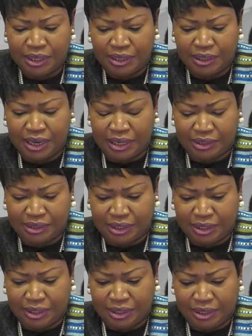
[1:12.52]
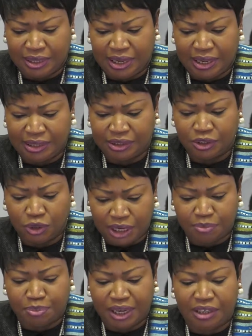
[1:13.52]
that there is
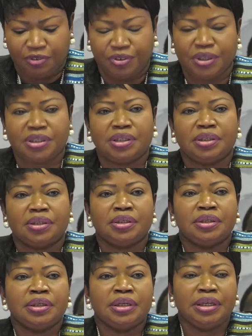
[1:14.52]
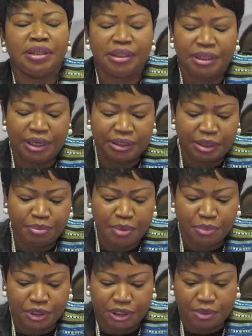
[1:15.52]
great benefit in greater
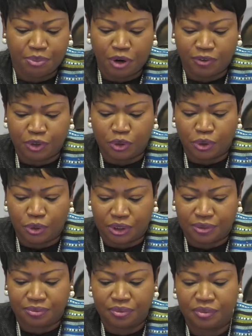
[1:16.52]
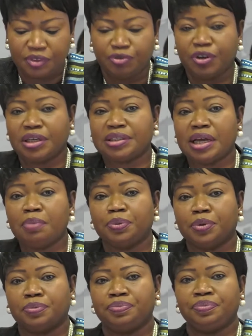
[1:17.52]
membership of the court. For
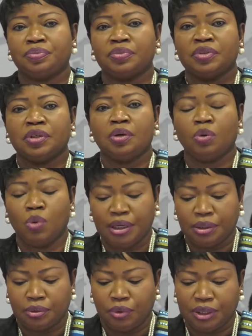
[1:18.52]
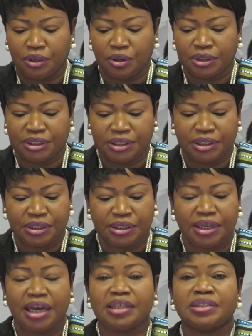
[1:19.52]
example, when considering
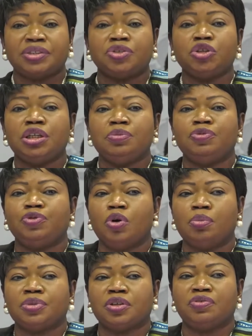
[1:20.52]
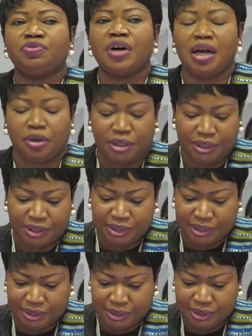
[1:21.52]
the extreme forms of
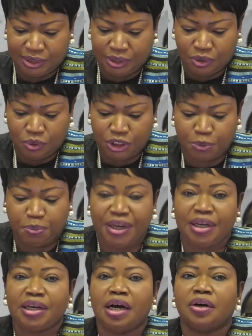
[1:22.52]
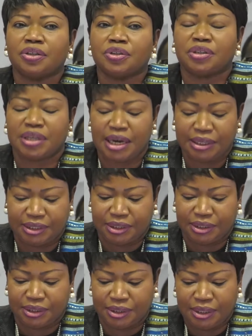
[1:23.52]
violence which plague our
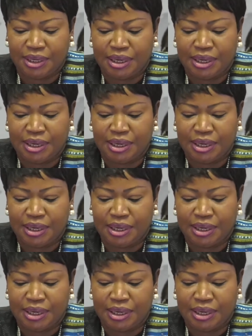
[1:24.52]
societies,